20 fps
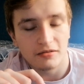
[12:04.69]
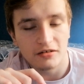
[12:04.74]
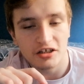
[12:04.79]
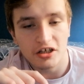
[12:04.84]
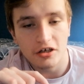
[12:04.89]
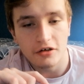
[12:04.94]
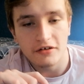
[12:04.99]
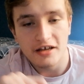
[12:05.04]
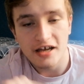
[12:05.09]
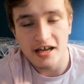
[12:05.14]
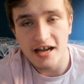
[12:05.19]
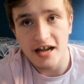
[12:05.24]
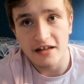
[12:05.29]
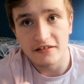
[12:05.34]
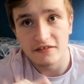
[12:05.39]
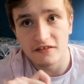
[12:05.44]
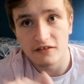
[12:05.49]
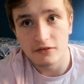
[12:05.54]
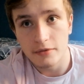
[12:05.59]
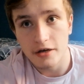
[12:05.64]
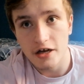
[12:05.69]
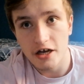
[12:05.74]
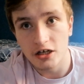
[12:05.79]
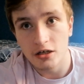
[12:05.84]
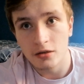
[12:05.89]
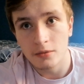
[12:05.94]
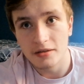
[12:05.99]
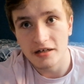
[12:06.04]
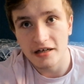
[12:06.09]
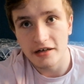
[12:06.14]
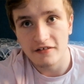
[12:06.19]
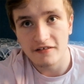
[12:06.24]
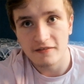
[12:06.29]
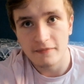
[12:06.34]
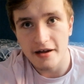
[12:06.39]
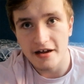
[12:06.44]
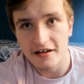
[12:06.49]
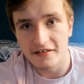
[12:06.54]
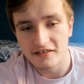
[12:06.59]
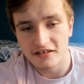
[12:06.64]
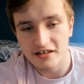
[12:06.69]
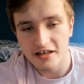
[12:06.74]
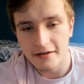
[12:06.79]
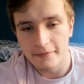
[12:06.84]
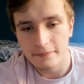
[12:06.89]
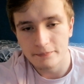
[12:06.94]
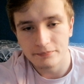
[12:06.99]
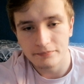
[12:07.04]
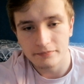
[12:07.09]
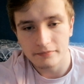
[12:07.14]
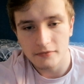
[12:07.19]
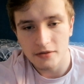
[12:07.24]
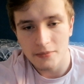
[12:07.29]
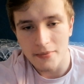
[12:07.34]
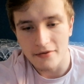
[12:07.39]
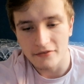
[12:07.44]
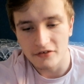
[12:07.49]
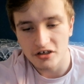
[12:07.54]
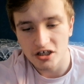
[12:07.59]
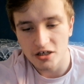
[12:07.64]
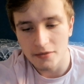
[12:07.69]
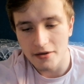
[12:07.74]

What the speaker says: the UK had some hope that it was better than America.